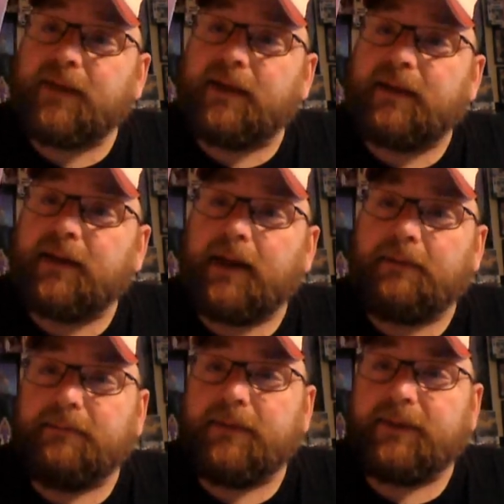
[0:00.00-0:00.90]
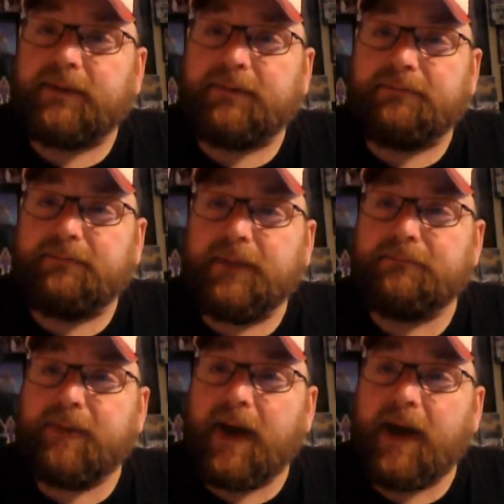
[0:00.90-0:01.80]
They got
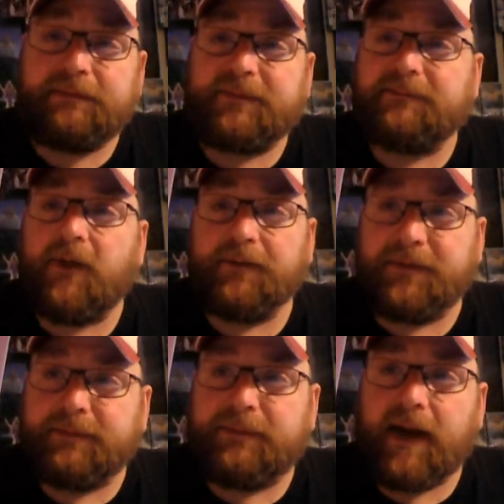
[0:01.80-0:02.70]
mint pops, vaulted